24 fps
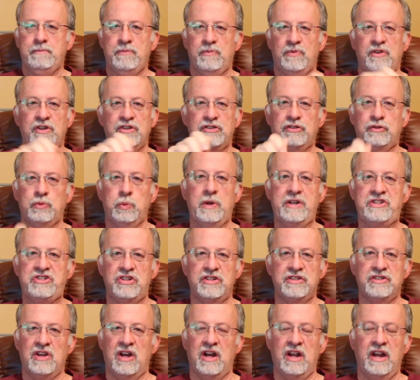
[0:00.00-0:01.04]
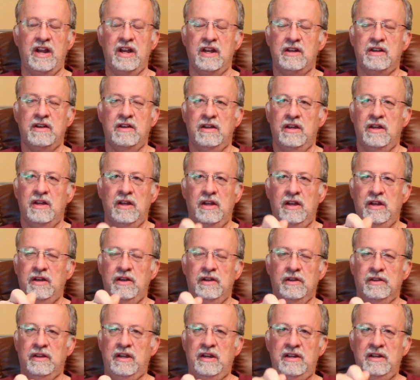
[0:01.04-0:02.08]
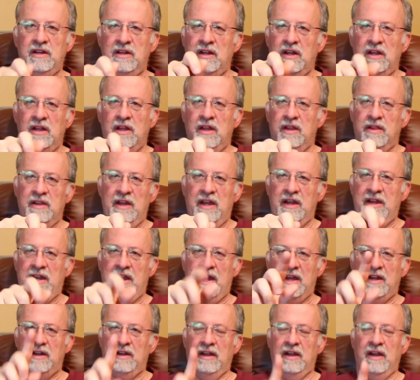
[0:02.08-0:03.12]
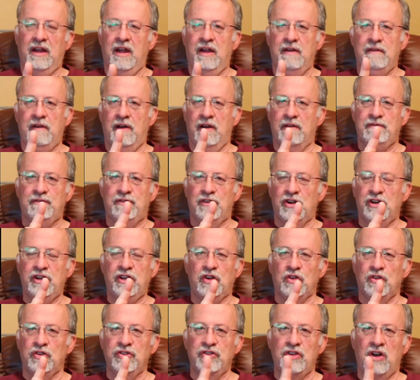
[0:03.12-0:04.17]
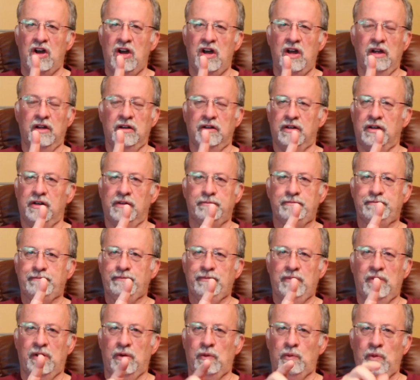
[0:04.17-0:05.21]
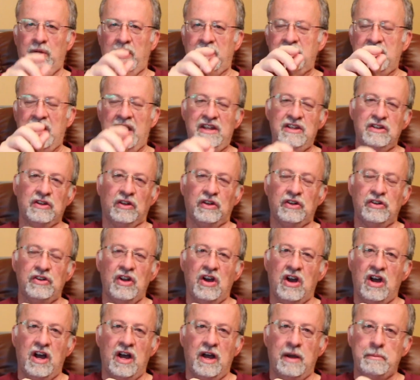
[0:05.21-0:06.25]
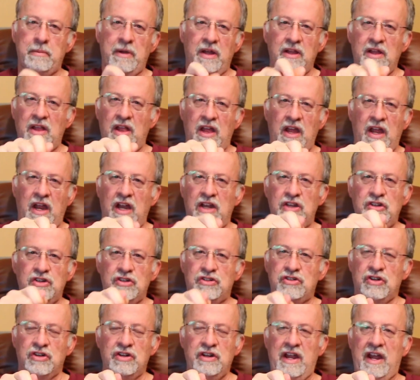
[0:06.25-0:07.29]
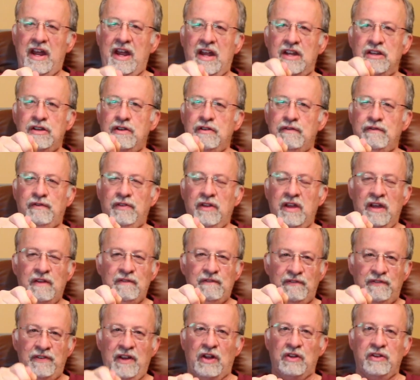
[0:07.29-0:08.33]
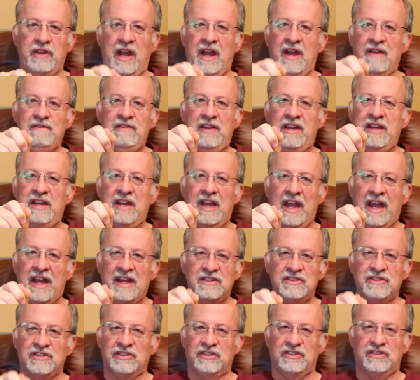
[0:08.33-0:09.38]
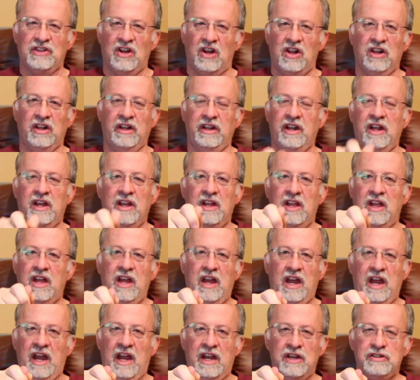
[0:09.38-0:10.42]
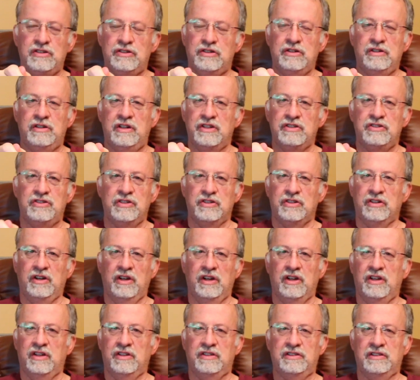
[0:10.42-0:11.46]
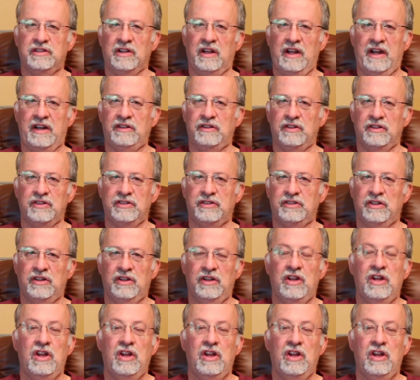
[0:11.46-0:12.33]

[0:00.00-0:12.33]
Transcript: The switches on it, you know, they had a vertical knob or rectangular knob, and you turn that, and it felt heavy and solid as you did your selectors.